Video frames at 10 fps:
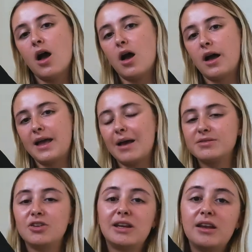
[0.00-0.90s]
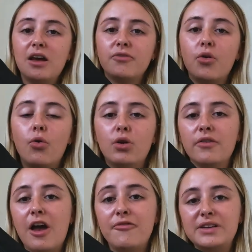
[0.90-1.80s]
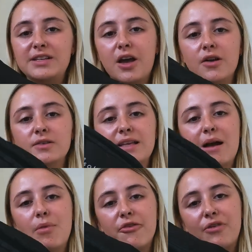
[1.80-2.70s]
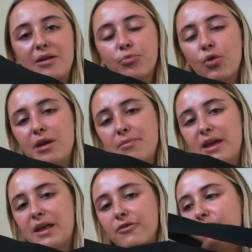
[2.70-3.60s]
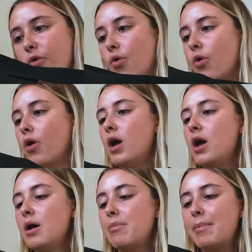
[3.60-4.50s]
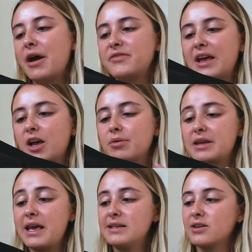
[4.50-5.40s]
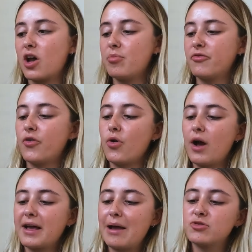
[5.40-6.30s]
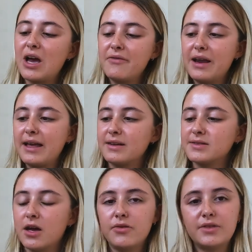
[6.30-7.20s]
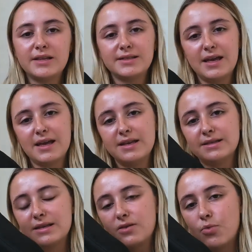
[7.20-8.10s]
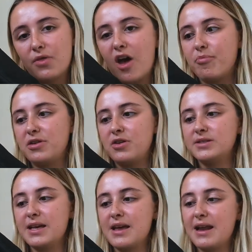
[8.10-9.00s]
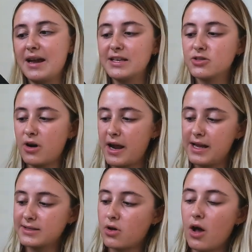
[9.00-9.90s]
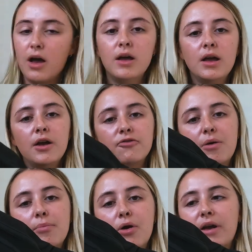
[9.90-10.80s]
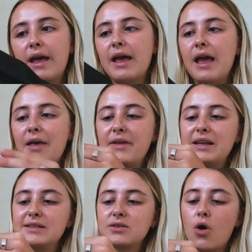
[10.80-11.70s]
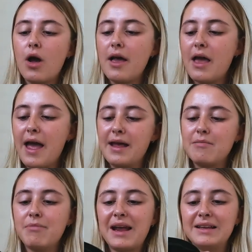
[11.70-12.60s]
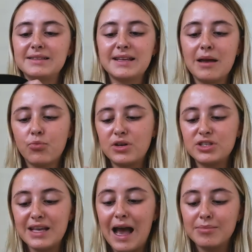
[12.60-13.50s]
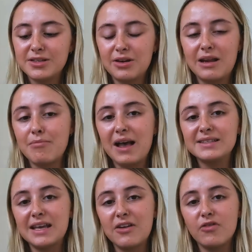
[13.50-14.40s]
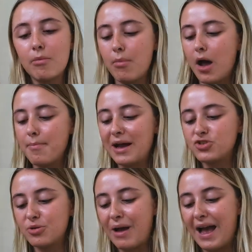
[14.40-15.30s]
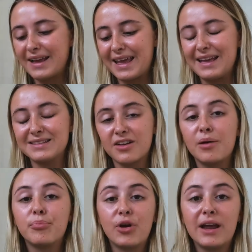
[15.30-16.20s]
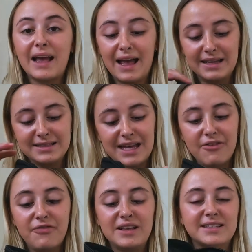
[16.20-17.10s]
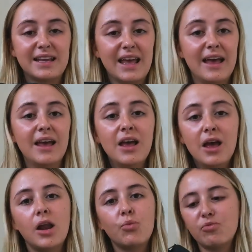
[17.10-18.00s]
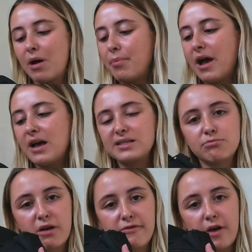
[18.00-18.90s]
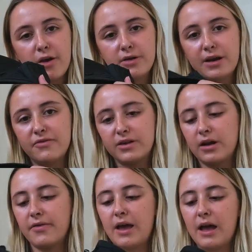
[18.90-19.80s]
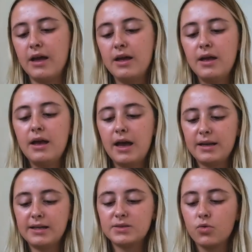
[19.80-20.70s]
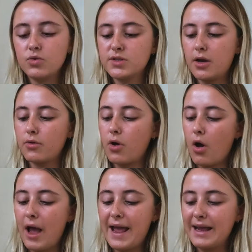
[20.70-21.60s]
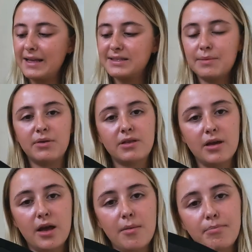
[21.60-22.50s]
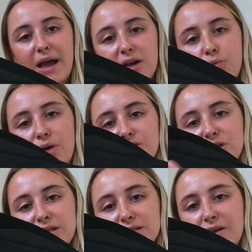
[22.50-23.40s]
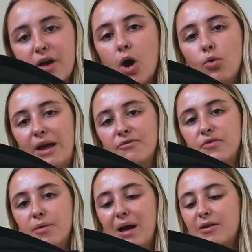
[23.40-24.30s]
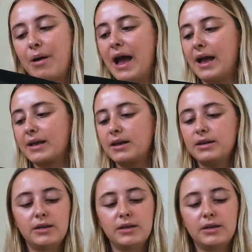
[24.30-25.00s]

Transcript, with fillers: I absolutely love all of her videos, and my friend bought it me for my birthday a couple of years ago before I came traveling. So this is the one that I've been using, and it's great. It's got a front pocket and then it's got a main zip, which is absolutely massive. My battery pack is like a brick and it fits in here, along with my purse and my phone and everything like that. And it's also got a zip at the back, which is like the whole length of the backpack.